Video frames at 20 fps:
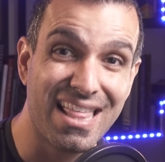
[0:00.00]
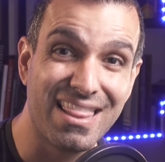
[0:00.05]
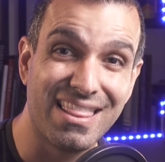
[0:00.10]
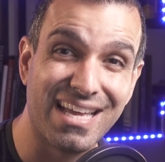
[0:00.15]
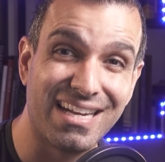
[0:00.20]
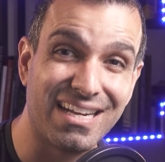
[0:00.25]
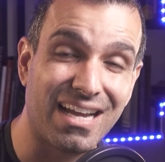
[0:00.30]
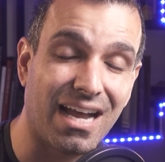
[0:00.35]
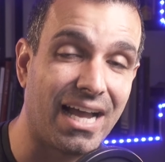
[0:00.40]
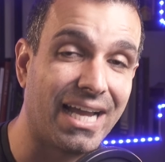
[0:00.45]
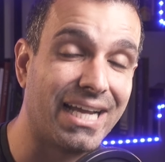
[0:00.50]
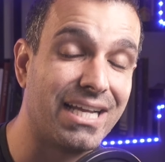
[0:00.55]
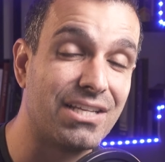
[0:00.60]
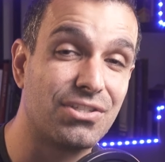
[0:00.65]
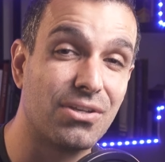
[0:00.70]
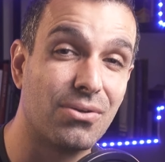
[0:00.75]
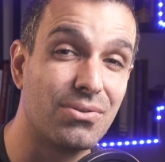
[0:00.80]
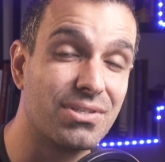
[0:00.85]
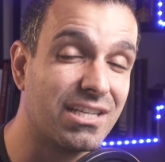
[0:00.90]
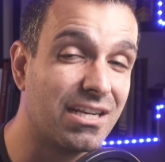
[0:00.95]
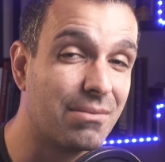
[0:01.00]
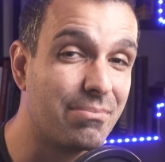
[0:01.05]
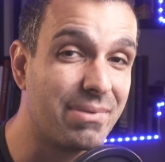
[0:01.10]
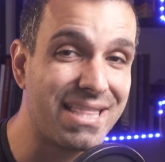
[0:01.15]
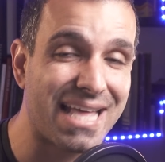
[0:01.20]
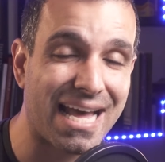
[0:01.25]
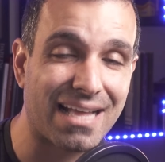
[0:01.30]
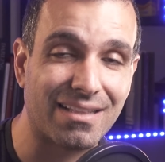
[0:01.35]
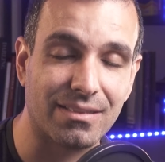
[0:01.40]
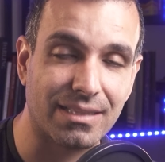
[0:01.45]
Then ISO is going to be
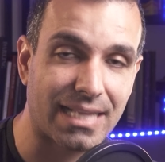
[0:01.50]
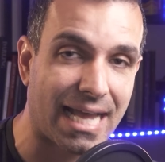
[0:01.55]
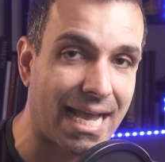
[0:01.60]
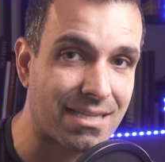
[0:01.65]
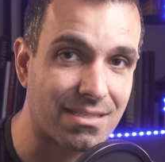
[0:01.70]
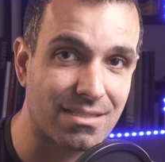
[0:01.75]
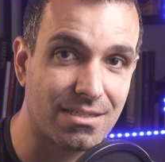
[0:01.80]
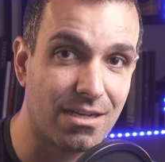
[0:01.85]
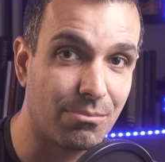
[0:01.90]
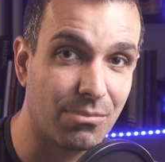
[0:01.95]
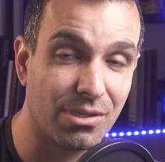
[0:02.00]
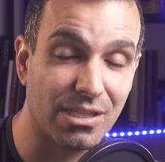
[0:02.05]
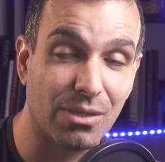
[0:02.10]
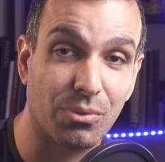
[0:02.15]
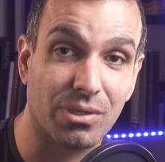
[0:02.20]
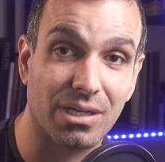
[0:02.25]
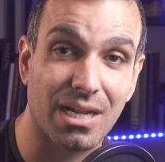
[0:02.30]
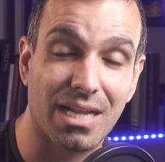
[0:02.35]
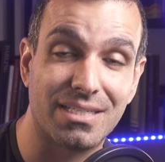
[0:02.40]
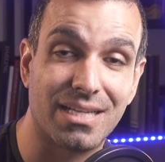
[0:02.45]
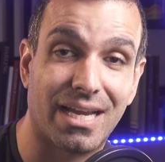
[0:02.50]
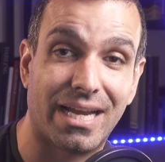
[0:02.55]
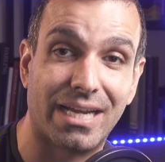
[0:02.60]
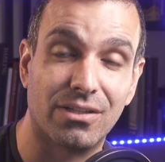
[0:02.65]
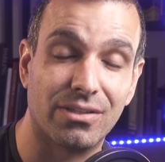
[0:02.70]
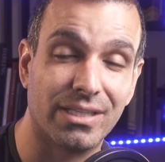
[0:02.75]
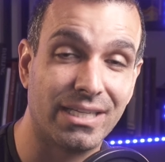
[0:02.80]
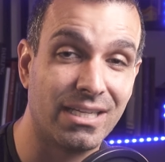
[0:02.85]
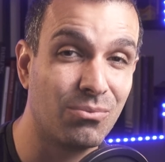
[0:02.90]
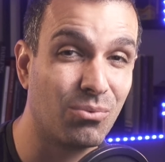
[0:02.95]
that last number that we're going to
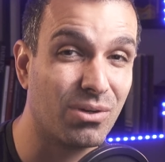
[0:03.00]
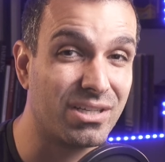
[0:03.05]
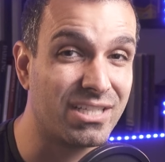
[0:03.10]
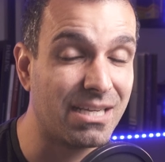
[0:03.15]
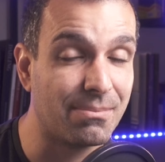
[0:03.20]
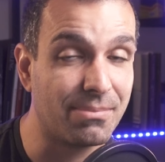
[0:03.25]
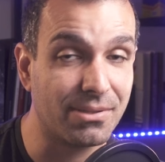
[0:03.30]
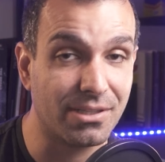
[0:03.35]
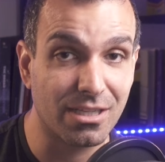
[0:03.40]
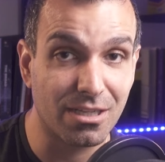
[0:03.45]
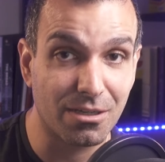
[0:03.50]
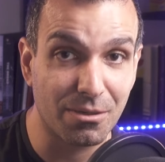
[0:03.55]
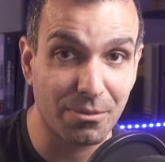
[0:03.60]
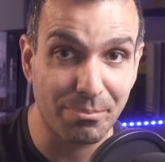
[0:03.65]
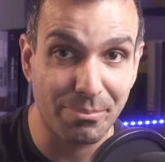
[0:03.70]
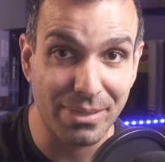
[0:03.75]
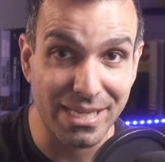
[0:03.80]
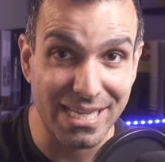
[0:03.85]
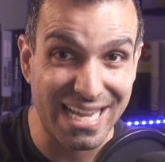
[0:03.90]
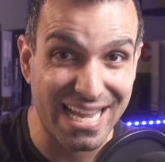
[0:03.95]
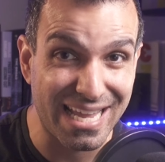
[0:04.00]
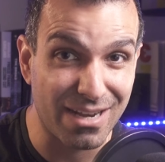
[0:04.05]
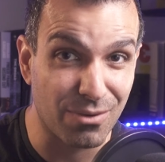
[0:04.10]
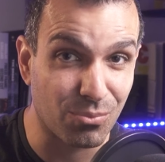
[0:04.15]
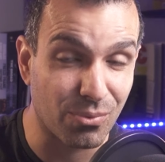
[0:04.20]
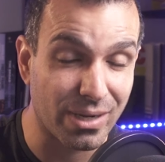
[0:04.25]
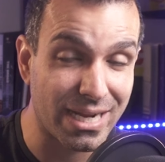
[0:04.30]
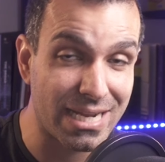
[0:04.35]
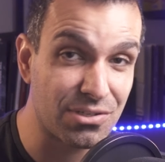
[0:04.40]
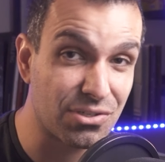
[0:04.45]
dial in. We're typically going to be in
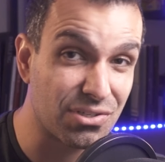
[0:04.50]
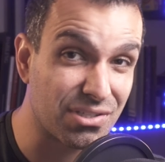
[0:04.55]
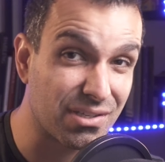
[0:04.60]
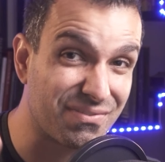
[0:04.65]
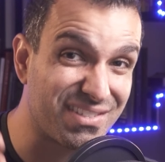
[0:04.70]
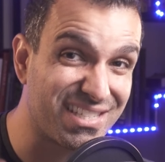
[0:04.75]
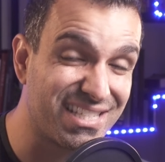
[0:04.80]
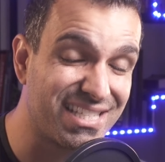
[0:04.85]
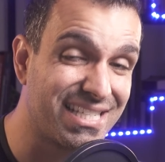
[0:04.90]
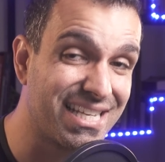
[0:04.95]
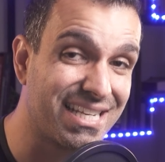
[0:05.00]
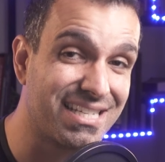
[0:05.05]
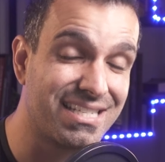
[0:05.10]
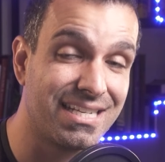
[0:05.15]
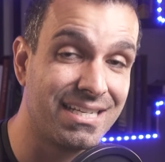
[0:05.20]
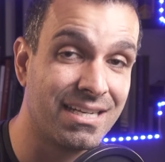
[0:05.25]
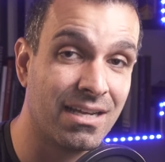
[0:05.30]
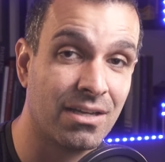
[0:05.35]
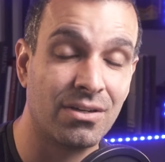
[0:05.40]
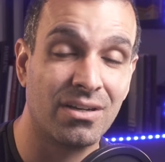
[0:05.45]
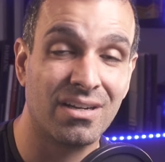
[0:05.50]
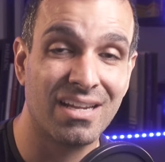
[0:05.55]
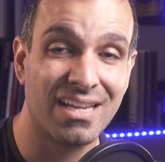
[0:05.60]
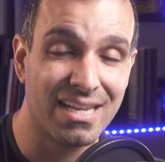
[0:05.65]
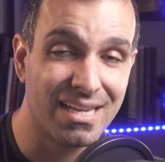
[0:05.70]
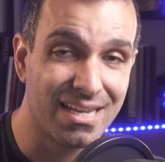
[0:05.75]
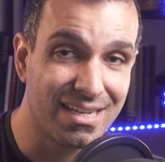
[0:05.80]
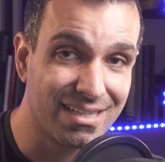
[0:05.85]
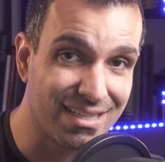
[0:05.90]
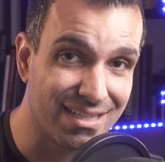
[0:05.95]
ranges of 1600
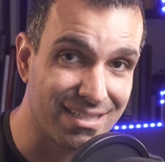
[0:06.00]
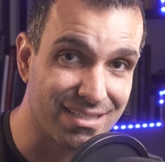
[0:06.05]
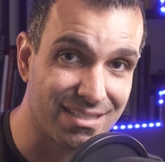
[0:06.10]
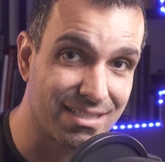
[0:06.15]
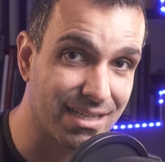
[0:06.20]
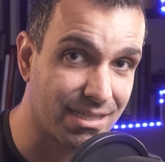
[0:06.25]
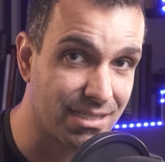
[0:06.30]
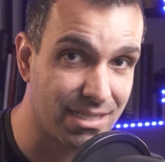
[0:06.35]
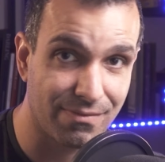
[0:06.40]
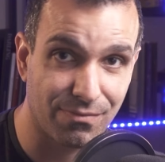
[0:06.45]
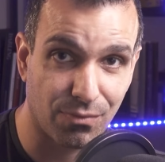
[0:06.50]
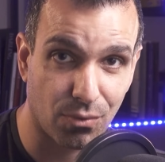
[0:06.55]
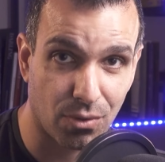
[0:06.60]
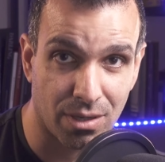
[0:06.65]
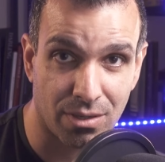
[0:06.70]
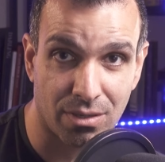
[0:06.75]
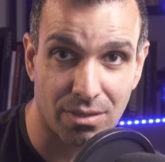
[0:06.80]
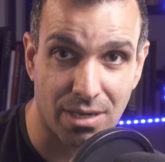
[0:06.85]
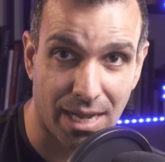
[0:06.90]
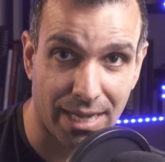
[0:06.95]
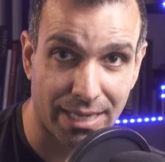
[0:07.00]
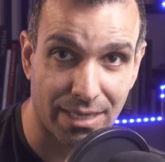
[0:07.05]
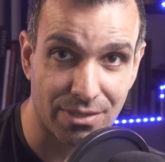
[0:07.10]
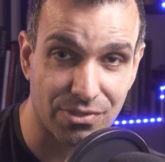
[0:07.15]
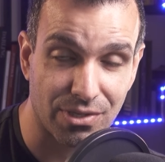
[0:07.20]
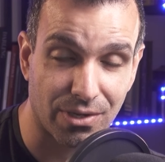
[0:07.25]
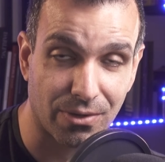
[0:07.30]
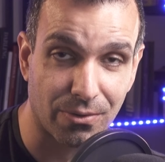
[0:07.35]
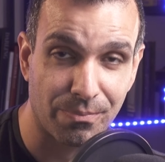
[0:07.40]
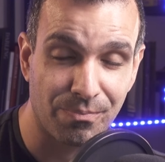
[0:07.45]
to 6400
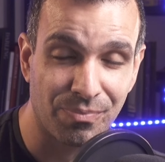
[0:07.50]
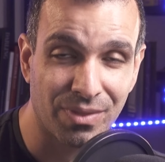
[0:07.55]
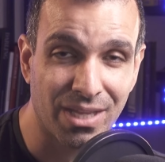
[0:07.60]
ISO.